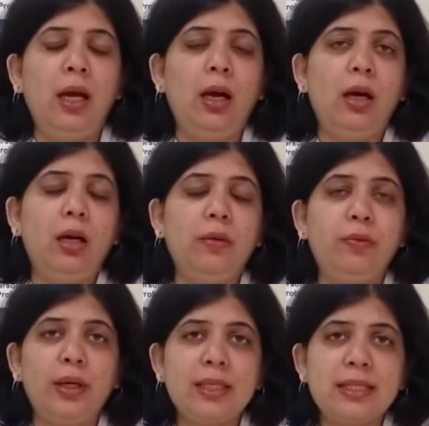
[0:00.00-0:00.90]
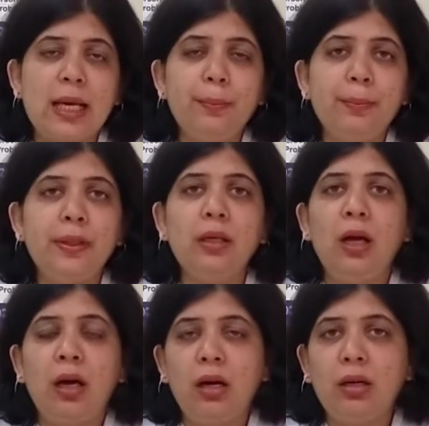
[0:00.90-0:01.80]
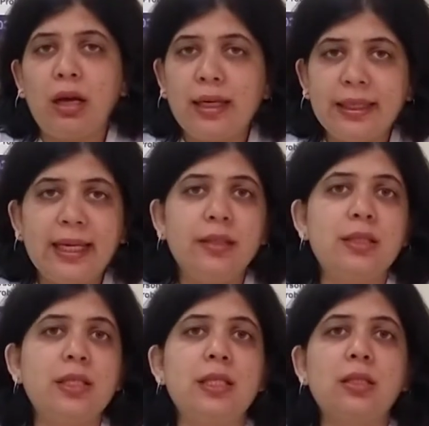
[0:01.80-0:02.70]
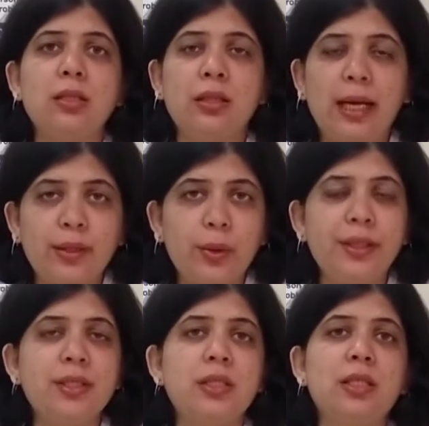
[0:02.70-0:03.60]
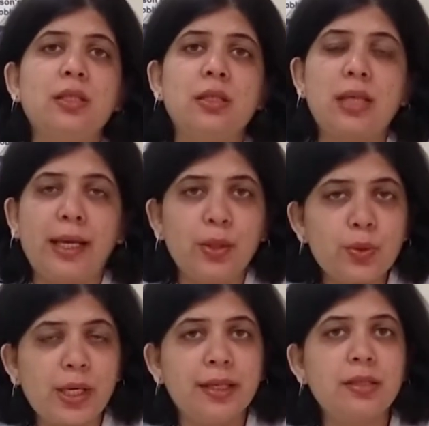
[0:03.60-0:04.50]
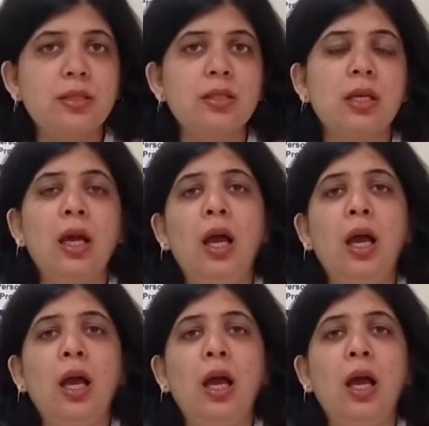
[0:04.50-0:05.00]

For example, cardiac disease, thyroid disease, sinusitis,